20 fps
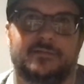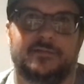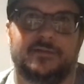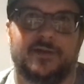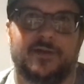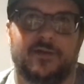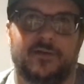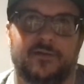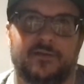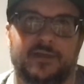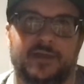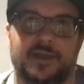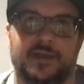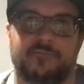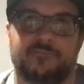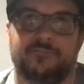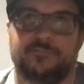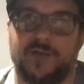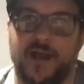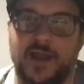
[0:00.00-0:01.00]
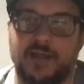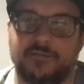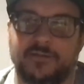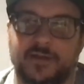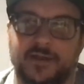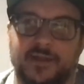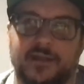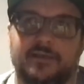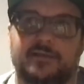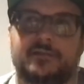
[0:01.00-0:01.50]
currently at
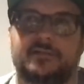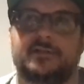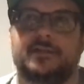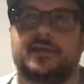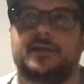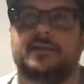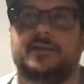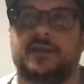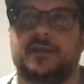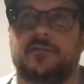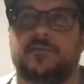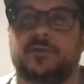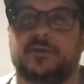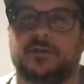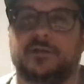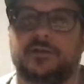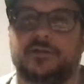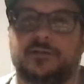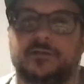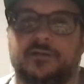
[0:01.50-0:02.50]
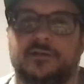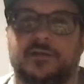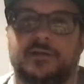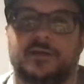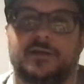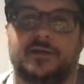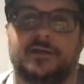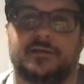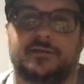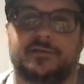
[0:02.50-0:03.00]
5-8, that they will
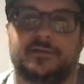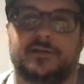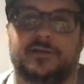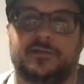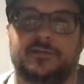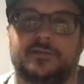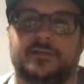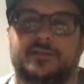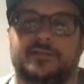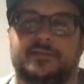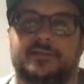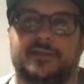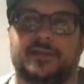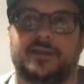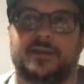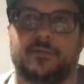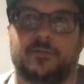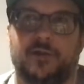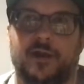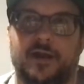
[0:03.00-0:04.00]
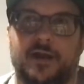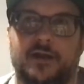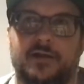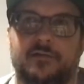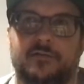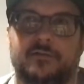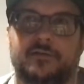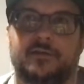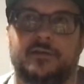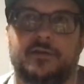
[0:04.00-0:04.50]
turn this thing
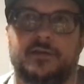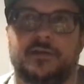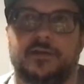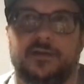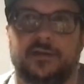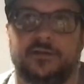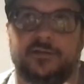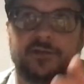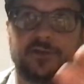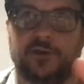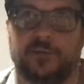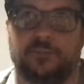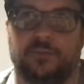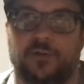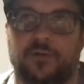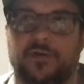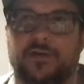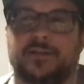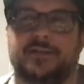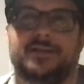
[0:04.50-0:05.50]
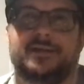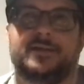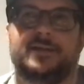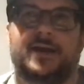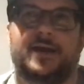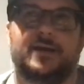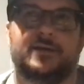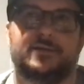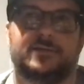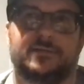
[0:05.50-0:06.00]
around. To your point, the
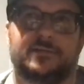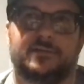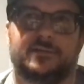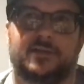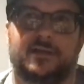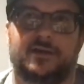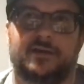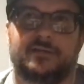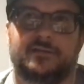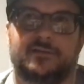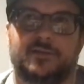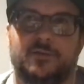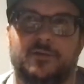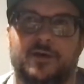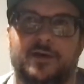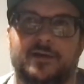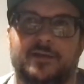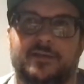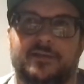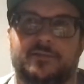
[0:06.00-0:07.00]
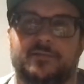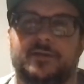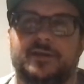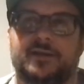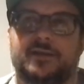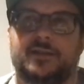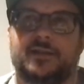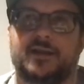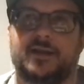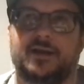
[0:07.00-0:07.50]
Dodgers lost 2 out of 3
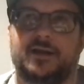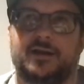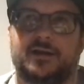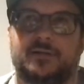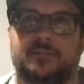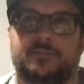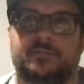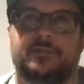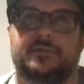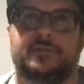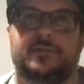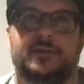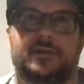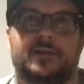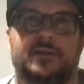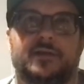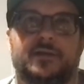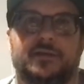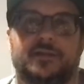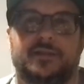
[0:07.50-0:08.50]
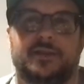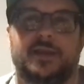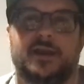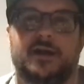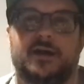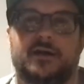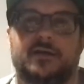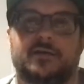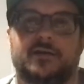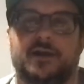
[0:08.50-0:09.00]
to the Cubs. They
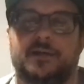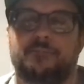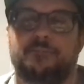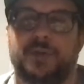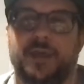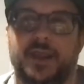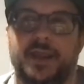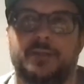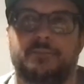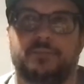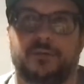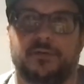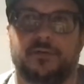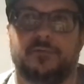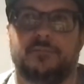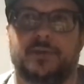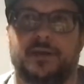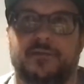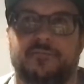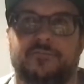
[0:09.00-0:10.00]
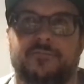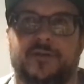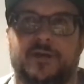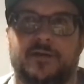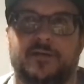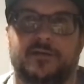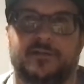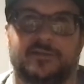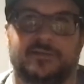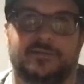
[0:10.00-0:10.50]
are, on paper, by
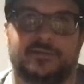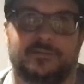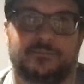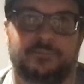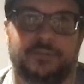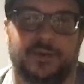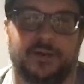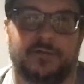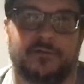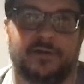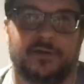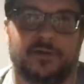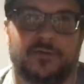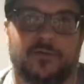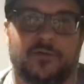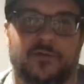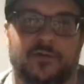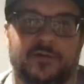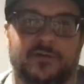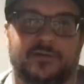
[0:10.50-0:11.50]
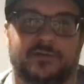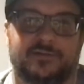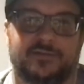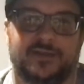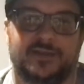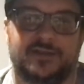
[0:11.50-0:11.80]
far the superior organization.